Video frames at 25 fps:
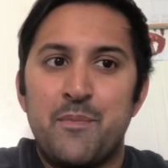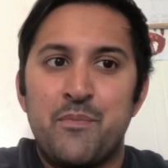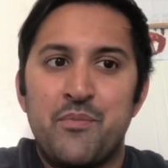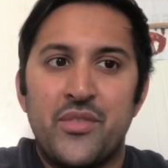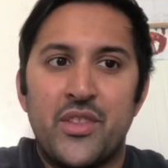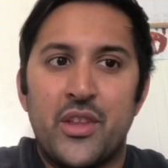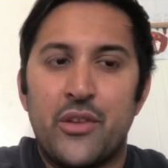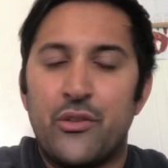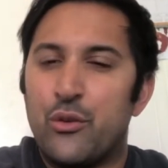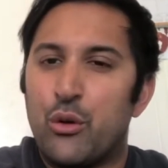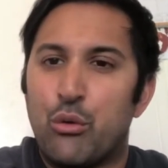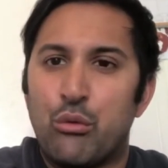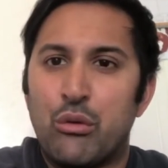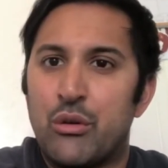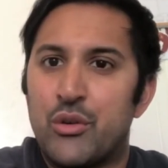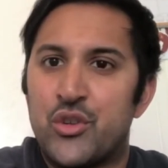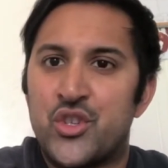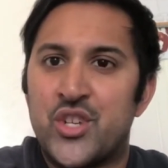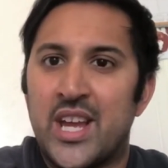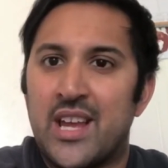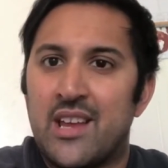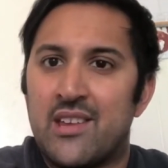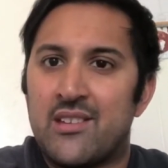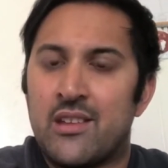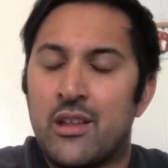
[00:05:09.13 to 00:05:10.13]
there's no real
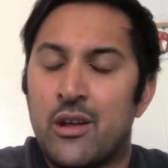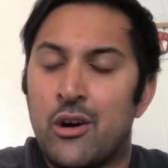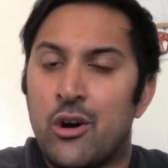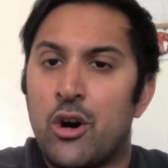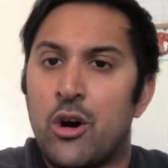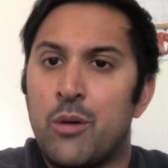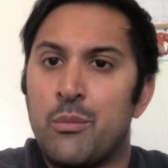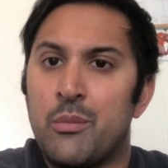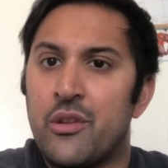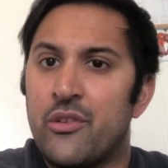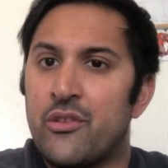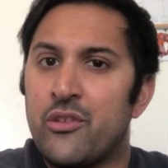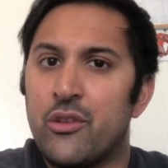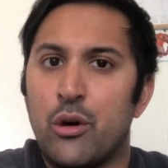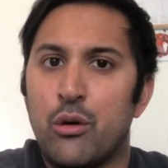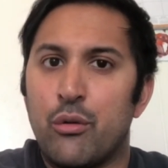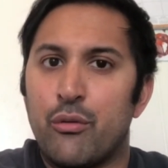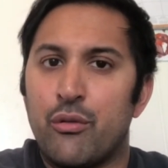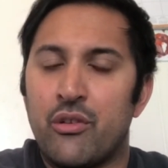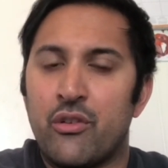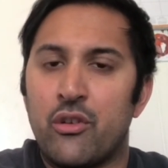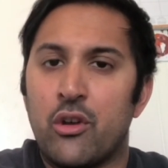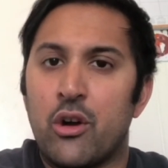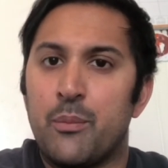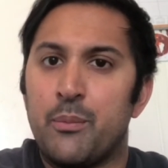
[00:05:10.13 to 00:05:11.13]
chinks in the armour. There's no, for
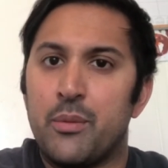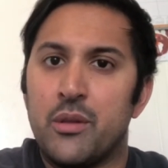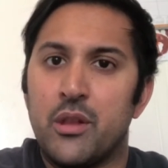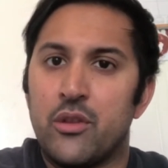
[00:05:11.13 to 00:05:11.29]
example,